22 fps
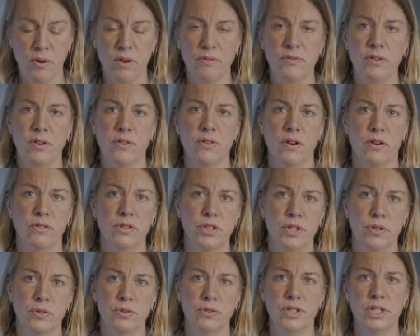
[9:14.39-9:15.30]
or if you've got
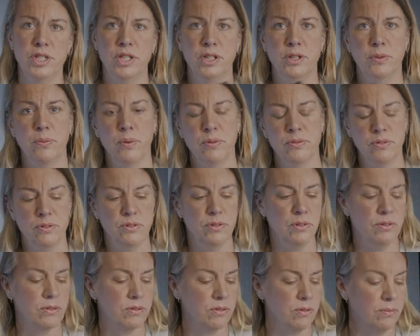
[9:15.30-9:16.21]
children and you want to
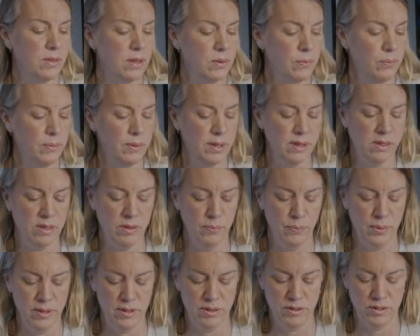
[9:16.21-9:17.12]
do something
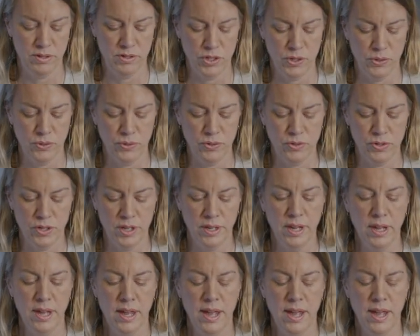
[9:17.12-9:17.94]
with your children.